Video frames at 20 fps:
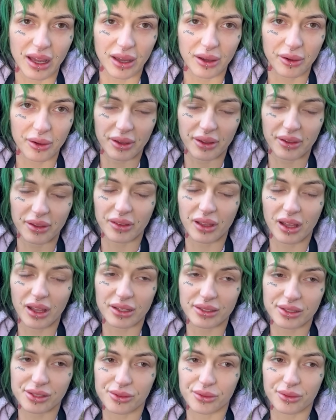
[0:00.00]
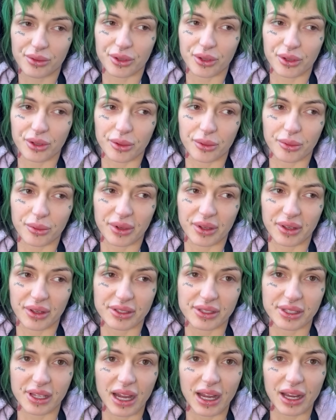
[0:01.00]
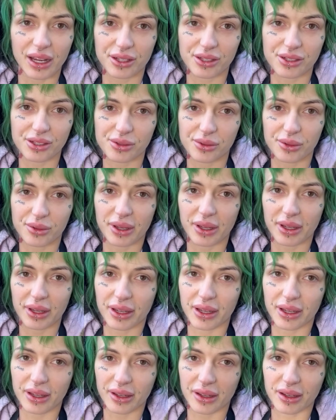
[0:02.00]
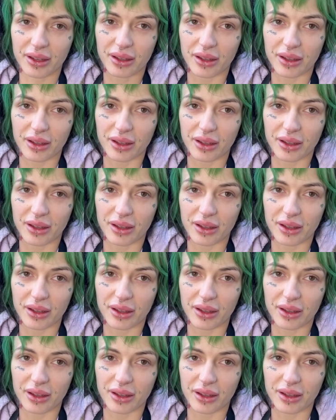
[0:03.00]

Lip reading: And we had lots of room. We had a tire swing.